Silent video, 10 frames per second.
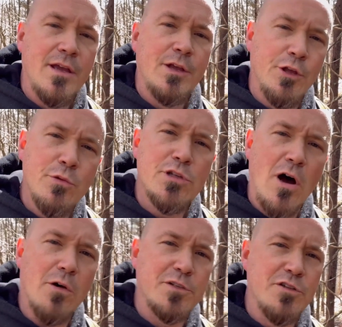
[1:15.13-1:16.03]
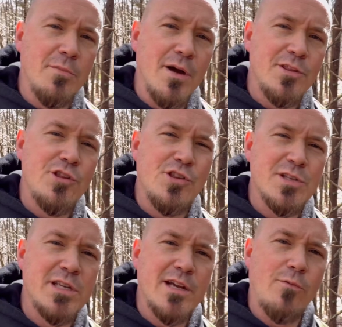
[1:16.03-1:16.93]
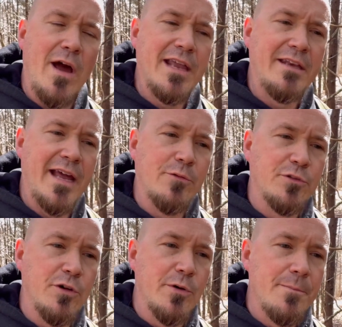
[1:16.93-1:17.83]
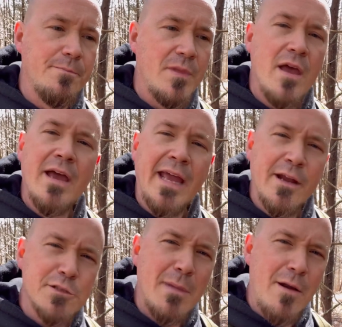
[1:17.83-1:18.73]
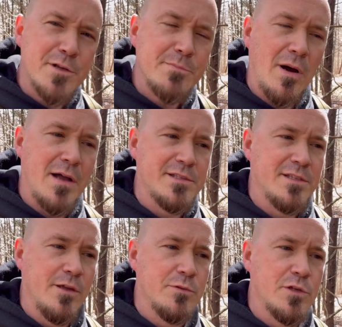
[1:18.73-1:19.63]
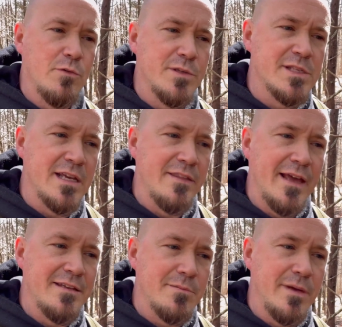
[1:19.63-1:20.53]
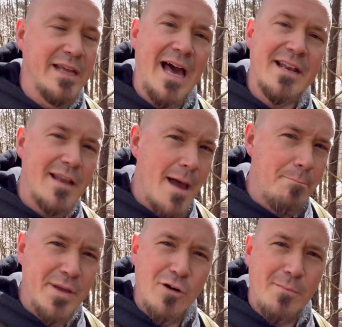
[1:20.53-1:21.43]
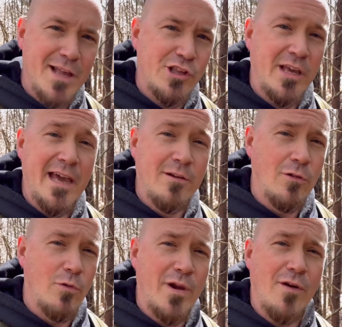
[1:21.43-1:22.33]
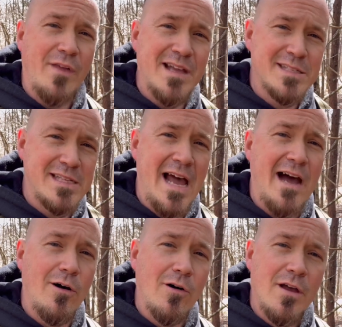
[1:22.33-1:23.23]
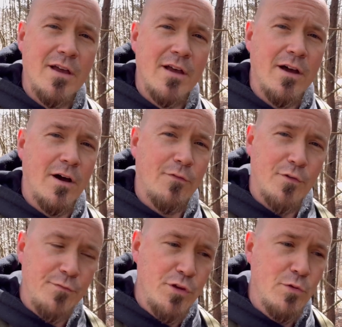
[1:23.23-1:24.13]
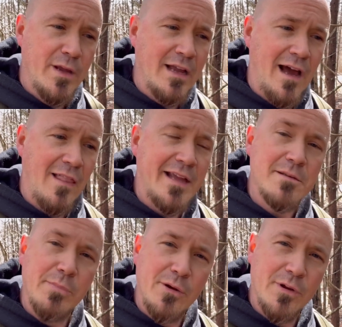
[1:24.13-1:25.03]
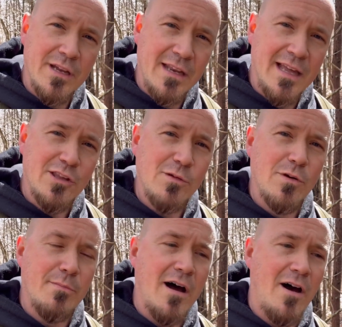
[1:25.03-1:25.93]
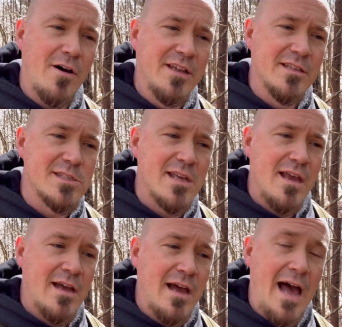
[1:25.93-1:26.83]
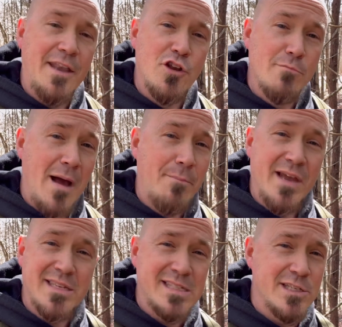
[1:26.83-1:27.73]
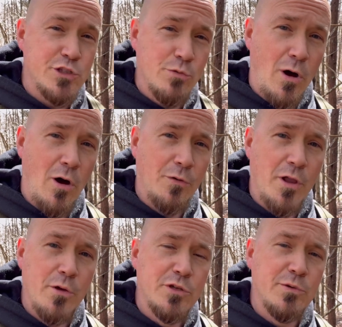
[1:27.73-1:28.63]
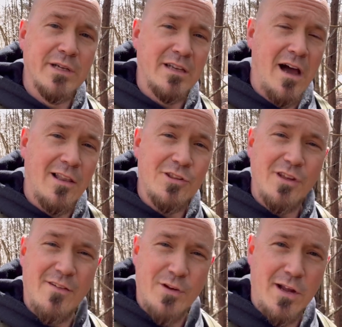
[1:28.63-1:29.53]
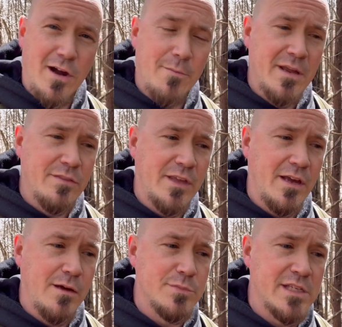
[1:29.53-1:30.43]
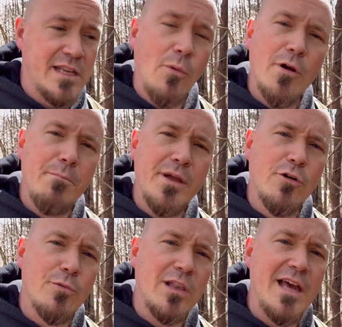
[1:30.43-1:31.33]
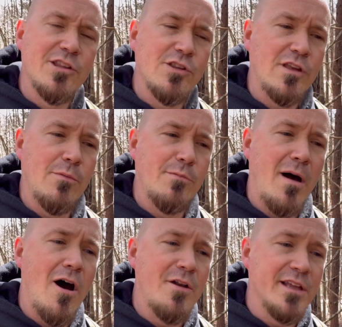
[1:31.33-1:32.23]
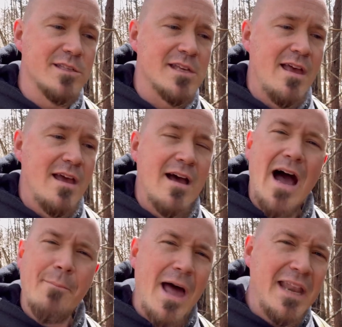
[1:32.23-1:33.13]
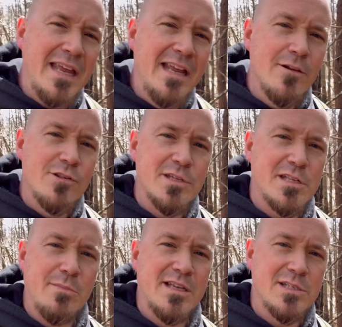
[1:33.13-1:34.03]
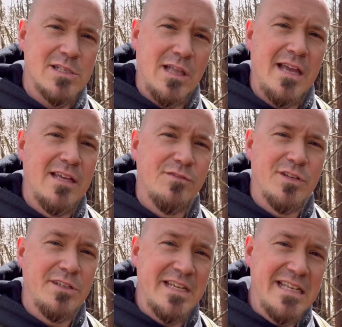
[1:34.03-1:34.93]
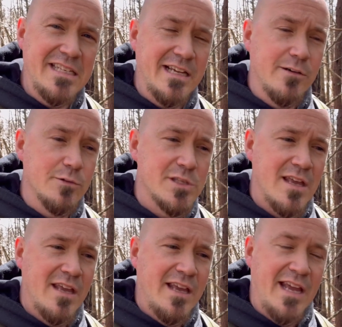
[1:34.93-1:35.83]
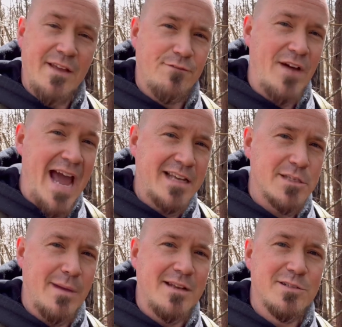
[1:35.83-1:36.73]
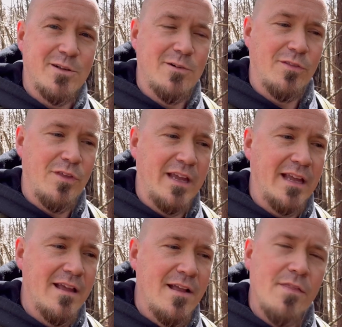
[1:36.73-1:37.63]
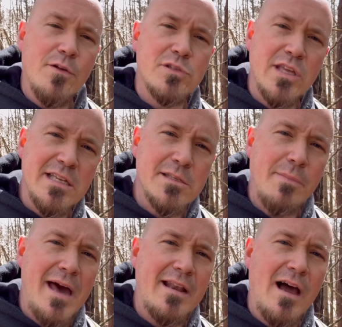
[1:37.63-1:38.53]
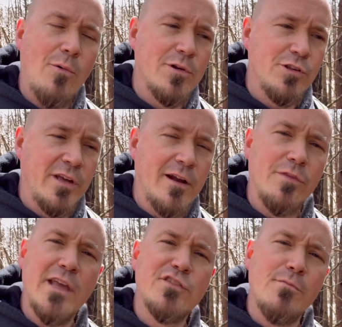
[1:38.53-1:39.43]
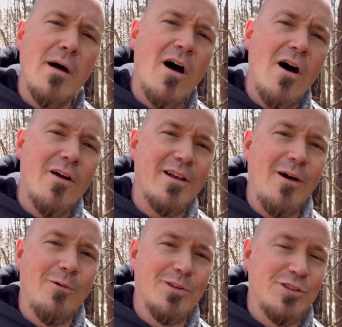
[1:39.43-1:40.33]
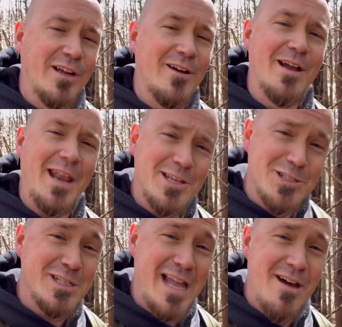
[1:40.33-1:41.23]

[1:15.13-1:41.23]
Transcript: you talk too much, just get right down to it. Here's my response to those who would say that to me. I did not build my channel around that style of reviewing. I like to build a connection with my audience. I do my best, as you all know, to acknowledge every comment that comes in. I want to build a relationship with my audience. I'm not here just to be a slave to details and facts about a certain thing. There's things about it I want to share, things from my heart I want to share, and that's just how